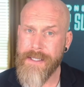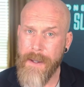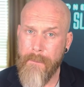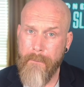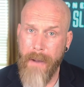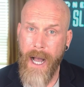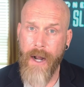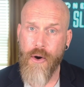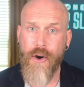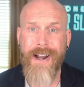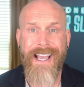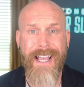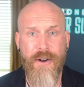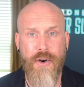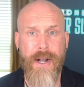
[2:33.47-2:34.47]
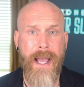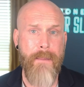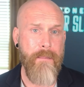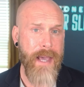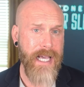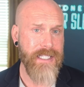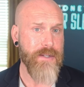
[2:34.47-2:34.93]
is a modern
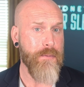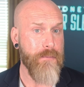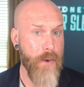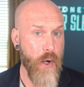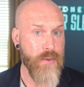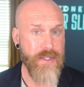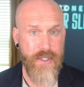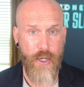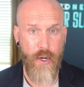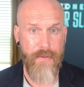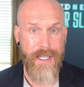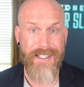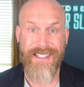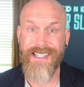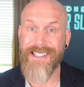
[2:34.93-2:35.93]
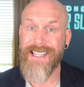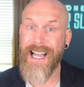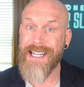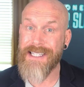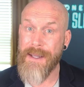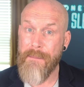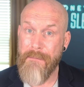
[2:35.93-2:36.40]
internet-based phone service
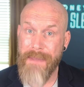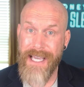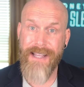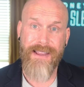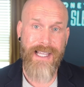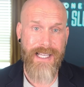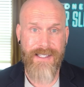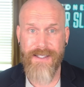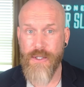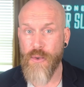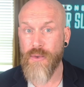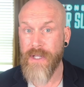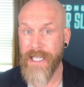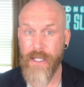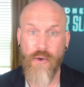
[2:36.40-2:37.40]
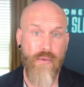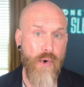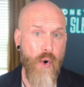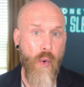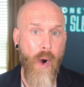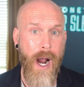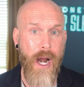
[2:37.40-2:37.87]
designed to meet these new legal
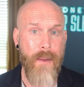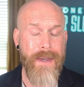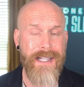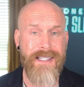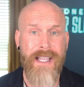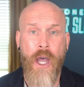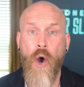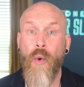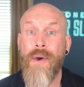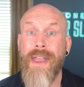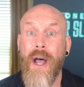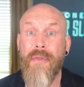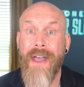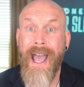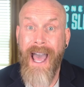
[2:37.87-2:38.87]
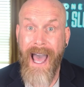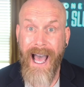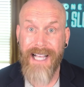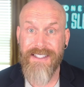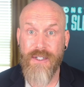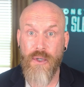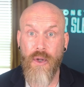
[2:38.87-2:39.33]
requirements without the
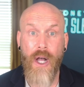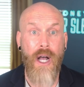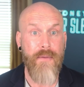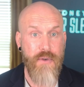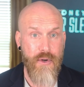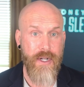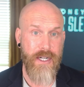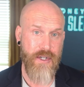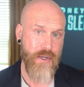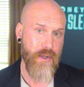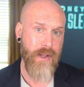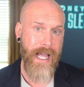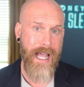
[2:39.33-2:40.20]
hassle of traditional